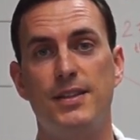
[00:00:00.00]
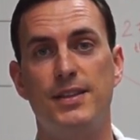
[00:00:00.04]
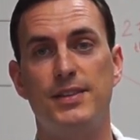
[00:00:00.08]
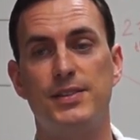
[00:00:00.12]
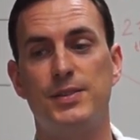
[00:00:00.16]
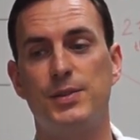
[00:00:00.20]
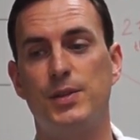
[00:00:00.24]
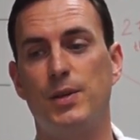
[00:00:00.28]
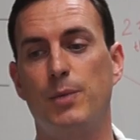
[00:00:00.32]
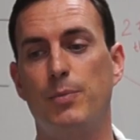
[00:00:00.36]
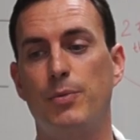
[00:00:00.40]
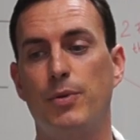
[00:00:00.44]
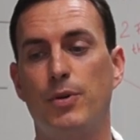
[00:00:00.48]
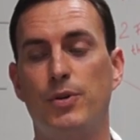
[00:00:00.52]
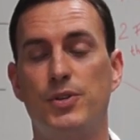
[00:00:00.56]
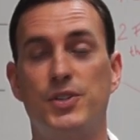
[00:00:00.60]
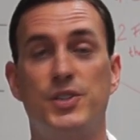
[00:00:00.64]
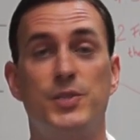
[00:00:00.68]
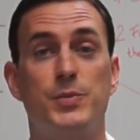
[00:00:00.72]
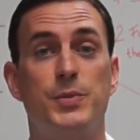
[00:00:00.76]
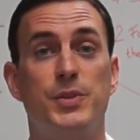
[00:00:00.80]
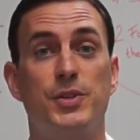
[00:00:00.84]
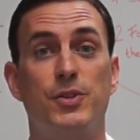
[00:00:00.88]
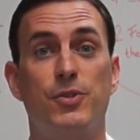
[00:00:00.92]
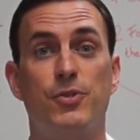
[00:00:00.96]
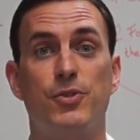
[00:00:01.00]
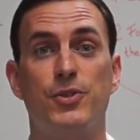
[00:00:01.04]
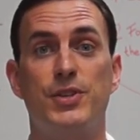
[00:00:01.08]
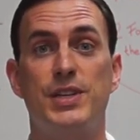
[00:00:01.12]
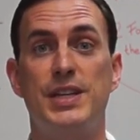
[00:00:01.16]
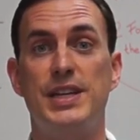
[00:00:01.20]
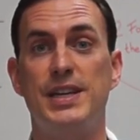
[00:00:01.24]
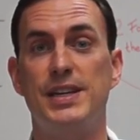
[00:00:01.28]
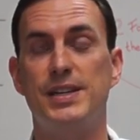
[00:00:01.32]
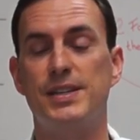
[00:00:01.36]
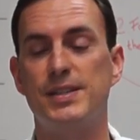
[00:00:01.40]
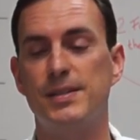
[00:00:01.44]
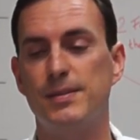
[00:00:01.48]
this approach has been
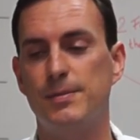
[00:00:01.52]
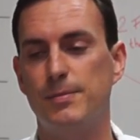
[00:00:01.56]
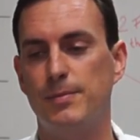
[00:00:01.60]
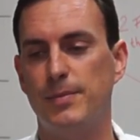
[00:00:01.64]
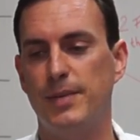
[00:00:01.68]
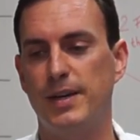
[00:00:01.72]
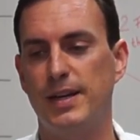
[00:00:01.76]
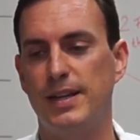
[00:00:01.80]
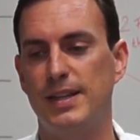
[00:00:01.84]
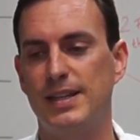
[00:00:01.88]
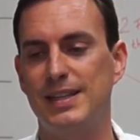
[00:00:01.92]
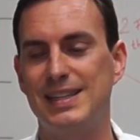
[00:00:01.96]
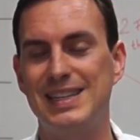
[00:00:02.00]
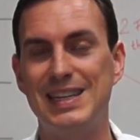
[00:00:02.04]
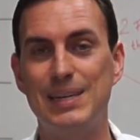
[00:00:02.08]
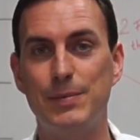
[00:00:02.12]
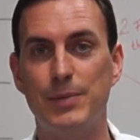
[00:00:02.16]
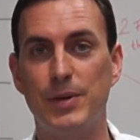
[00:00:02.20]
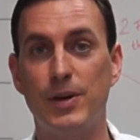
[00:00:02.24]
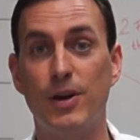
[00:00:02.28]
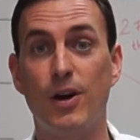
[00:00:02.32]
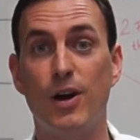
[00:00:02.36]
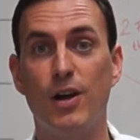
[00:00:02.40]
critiqued by the deep